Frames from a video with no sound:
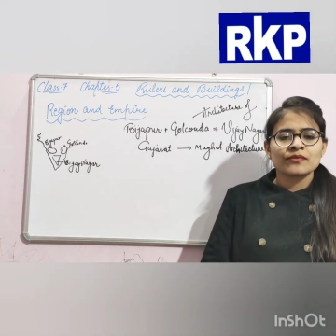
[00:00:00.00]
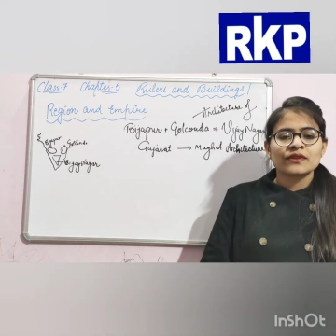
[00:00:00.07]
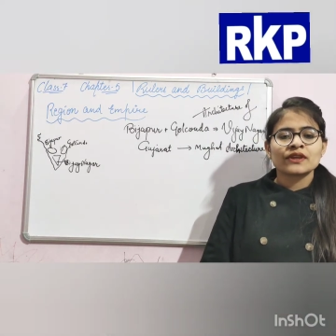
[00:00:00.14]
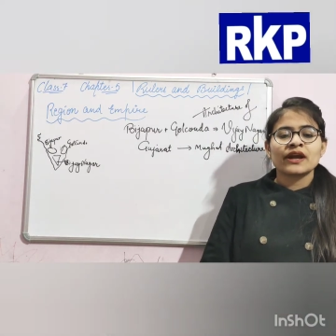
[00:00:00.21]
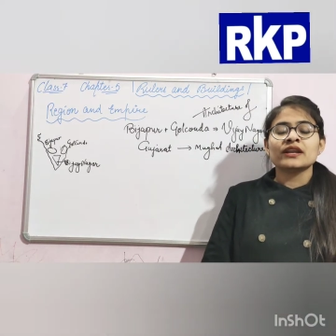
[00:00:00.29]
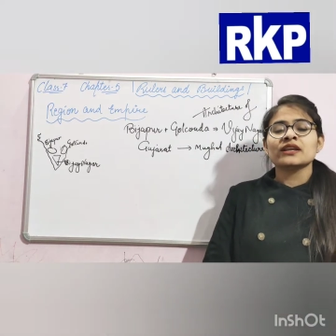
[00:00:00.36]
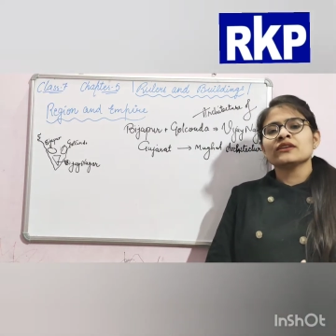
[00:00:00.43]

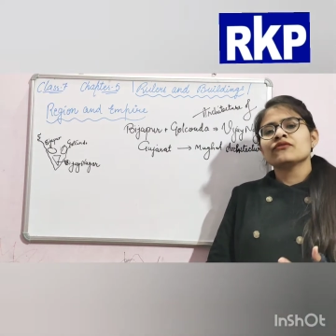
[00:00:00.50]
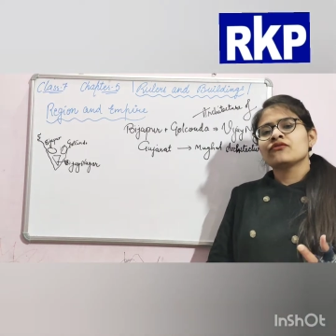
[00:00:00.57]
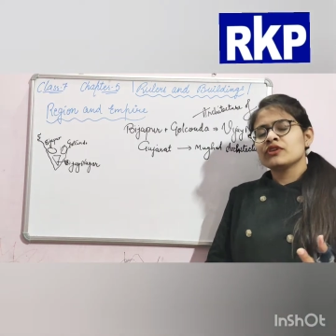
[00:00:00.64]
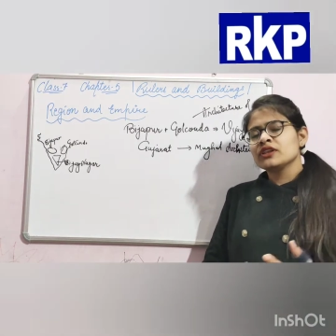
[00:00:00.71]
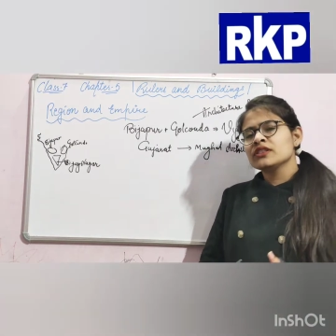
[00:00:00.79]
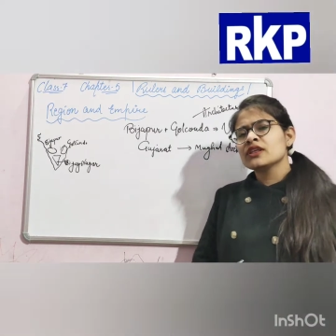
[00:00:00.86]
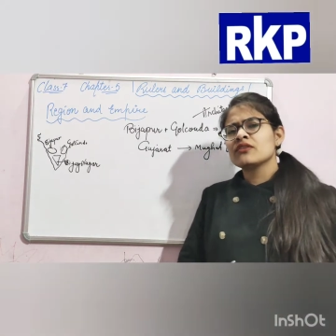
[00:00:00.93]
And in
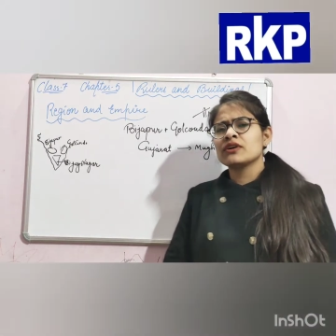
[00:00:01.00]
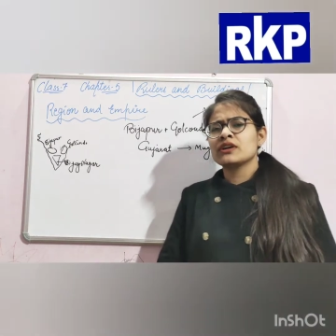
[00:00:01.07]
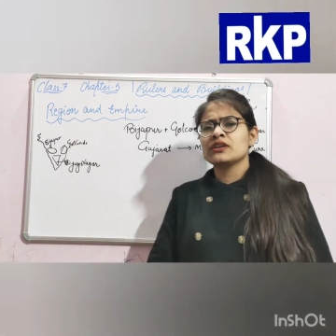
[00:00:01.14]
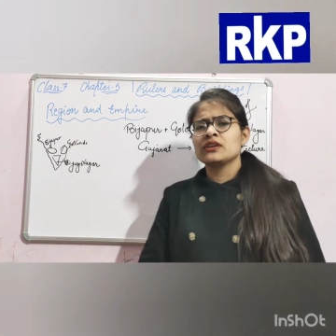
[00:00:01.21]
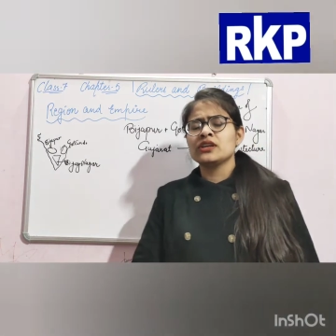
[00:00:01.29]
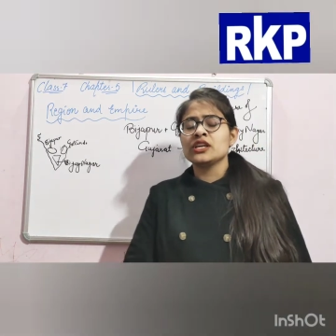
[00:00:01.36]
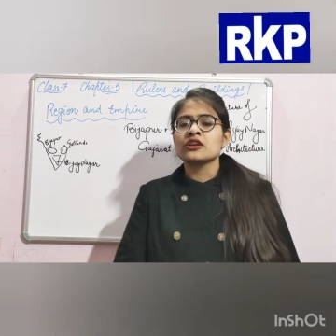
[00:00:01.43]
Vrindavan
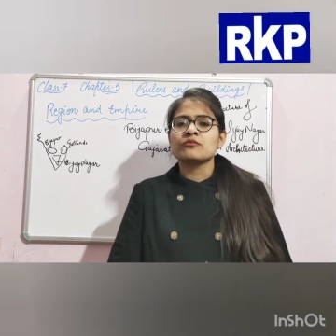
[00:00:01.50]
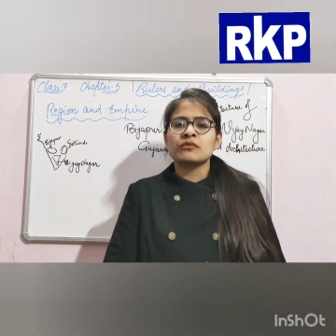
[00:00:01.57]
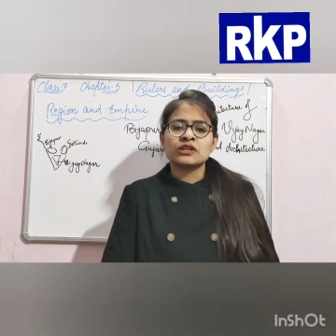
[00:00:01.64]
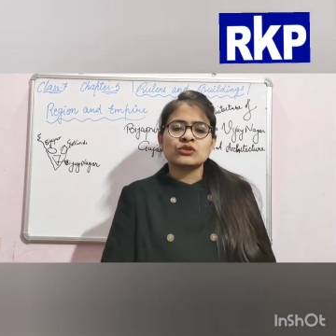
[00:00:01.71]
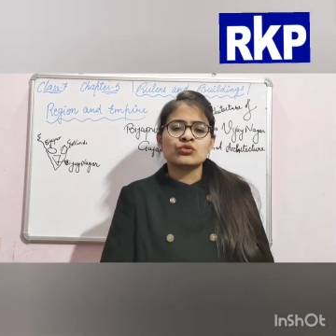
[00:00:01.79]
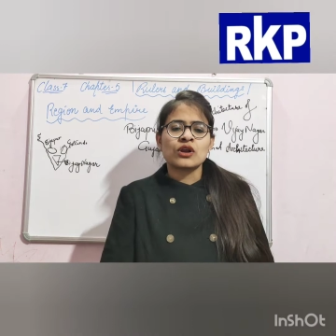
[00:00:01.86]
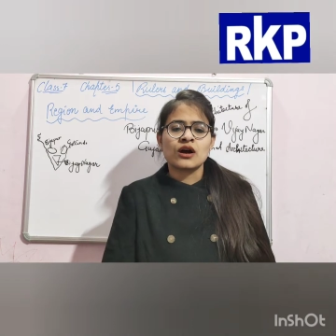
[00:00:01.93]
near
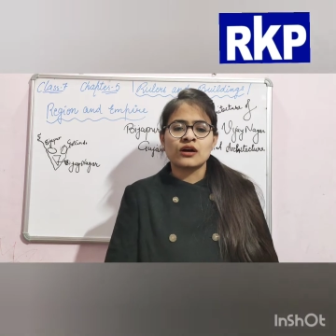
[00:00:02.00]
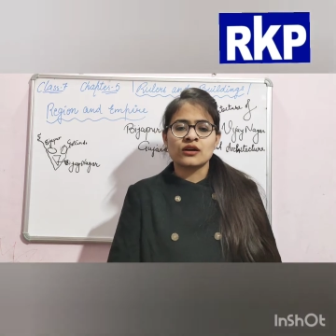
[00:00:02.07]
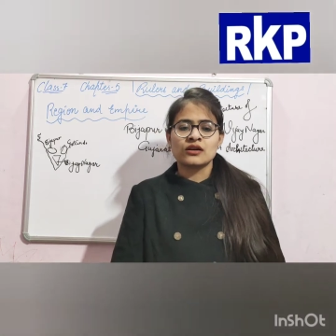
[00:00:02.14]
Mathura,